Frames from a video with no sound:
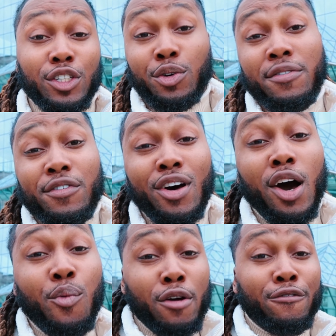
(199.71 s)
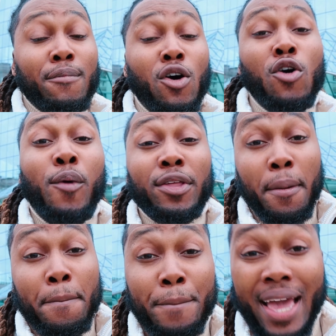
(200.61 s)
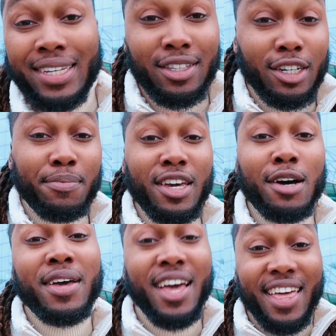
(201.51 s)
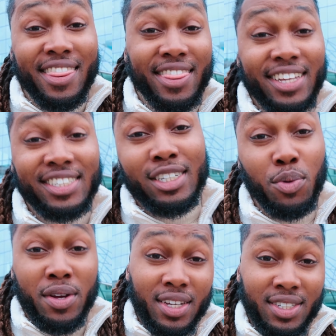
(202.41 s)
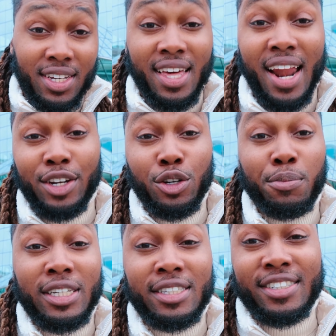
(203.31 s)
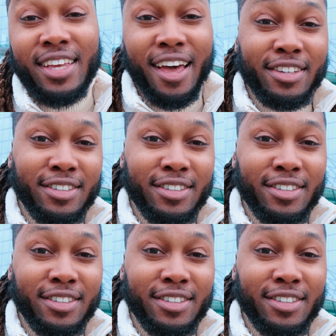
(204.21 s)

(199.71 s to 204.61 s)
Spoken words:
So even though I work from home, when the banks look me up, this is where they see that I do business at.